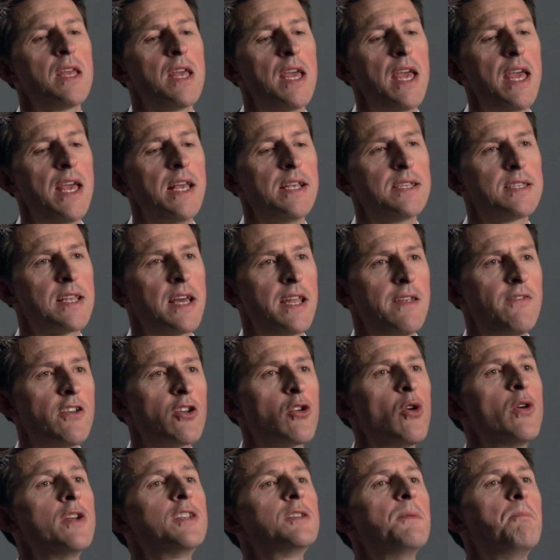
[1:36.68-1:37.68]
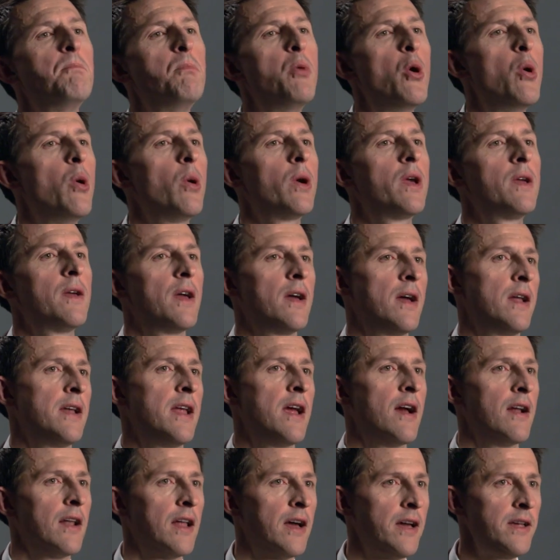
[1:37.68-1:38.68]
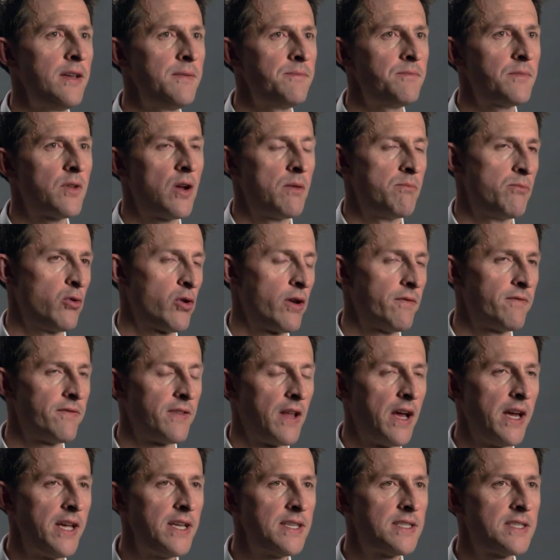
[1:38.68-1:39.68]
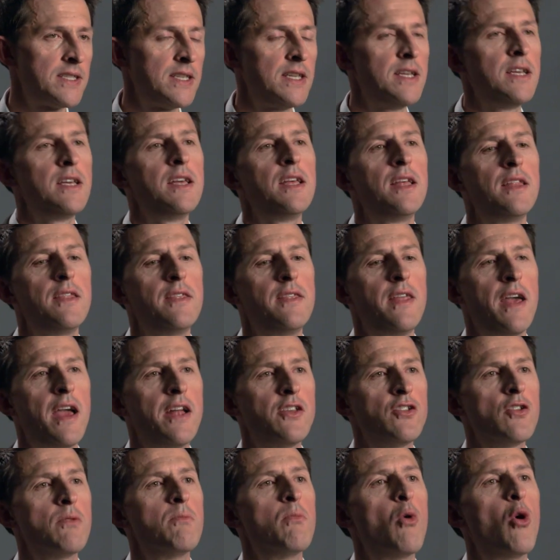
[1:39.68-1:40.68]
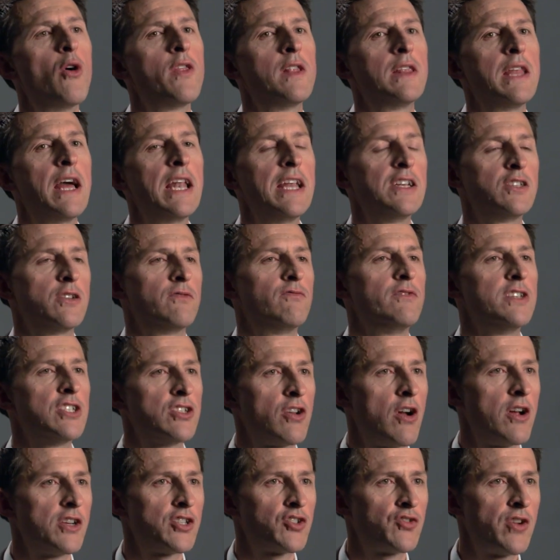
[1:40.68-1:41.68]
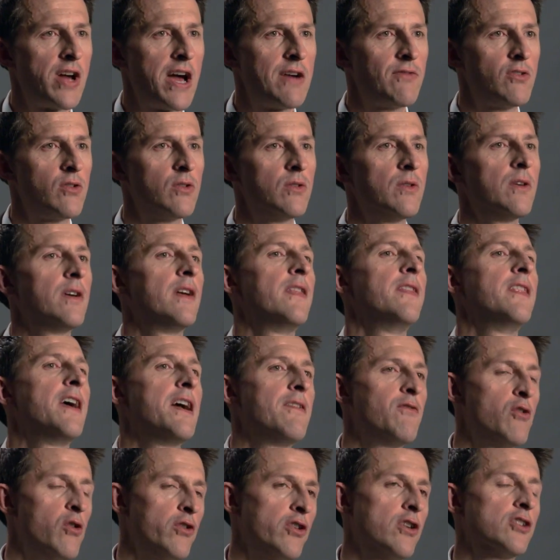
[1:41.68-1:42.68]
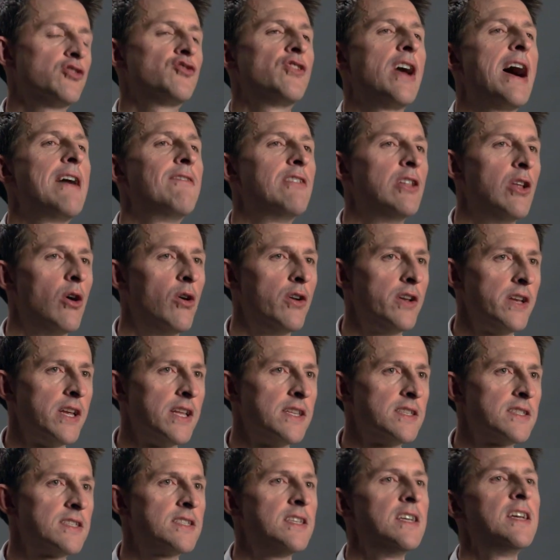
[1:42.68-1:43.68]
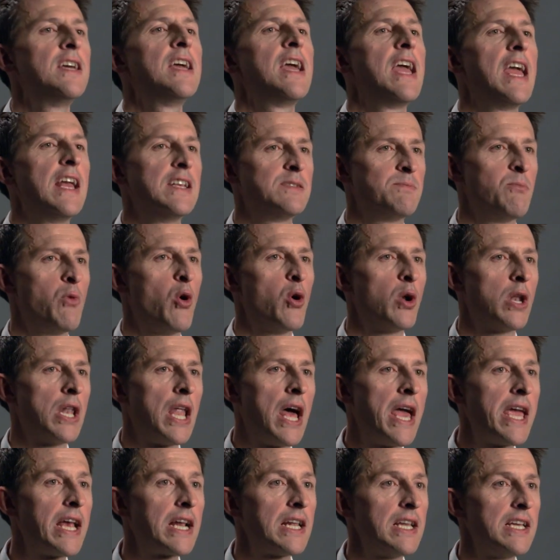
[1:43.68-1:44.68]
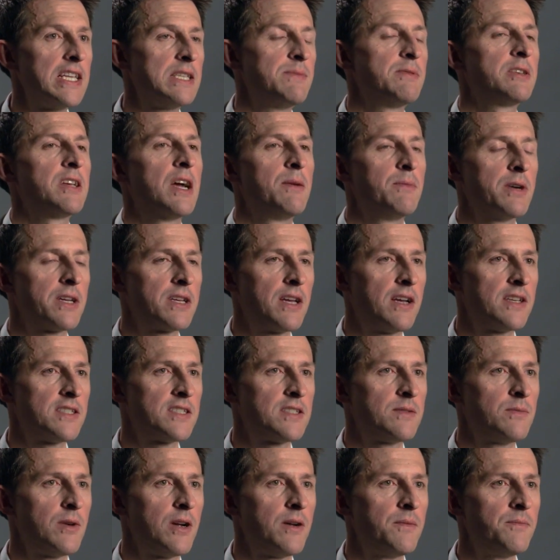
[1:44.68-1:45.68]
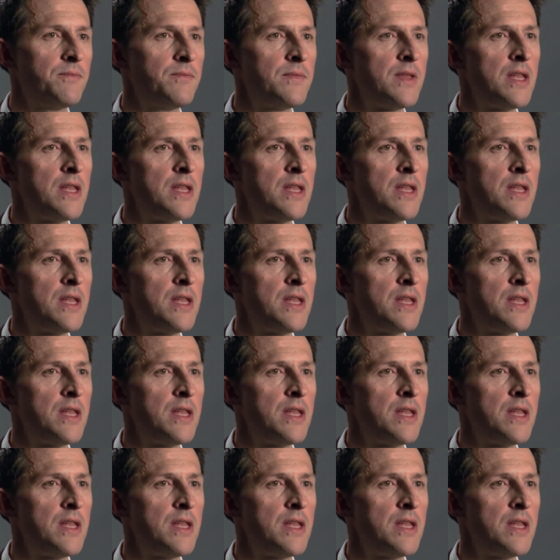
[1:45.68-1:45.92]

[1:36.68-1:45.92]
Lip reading: is that if you're going to book an airline or book a flight, then you're more than likely to research travel, and therefore your travel audience is more likely to become a customer.